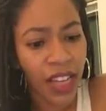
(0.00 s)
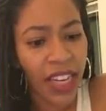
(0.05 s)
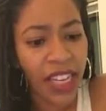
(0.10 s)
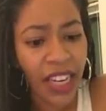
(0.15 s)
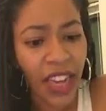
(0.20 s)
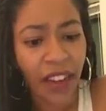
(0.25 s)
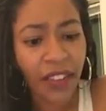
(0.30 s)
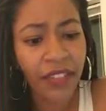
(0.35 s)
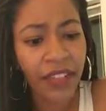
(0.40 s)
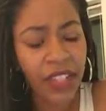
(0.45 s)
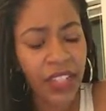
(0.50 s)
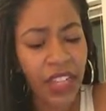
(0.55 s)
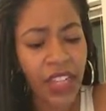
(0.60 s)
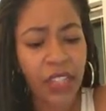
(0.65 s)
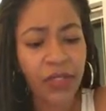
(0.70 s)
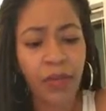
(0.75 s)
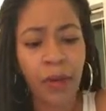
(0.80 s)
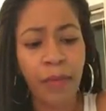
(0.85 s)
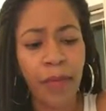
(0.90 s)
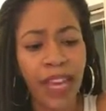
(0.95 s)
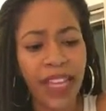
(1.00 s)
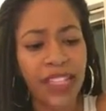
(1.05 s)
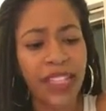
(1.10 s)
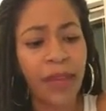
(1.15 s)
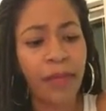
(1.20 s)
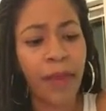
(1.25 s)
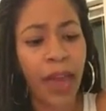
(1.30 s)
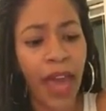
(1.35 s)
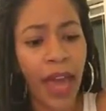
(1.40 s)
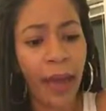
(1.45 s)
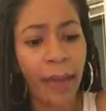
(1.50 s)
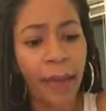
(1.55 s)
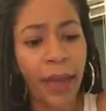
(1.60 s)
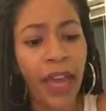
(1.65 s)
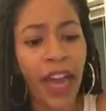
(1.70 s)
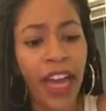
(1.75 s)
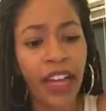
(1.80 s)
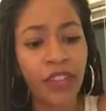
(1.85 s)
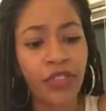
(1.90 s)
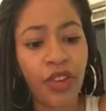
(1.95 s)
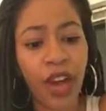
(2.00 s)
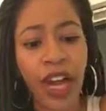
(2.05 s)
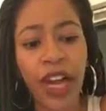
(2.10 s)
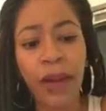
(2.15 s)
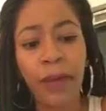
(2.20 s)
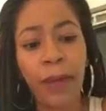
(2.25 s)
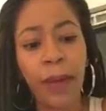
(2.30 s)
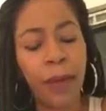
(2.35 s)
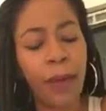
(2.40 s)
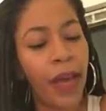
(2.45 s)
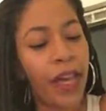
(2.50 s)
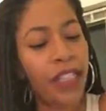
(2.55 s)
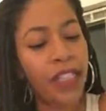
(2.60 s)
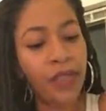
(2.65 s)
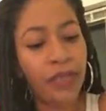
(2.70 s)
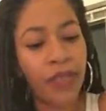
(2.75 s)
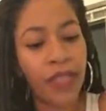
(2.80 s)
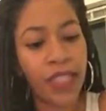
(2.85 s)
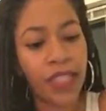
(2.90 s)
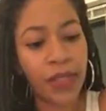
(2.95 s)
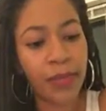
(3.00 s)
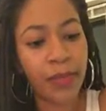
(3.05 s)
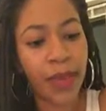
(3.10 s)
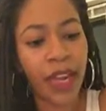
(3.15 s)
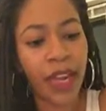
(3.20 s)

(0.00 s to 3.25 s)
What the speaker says: never does what makes him happy. I try to be patient with this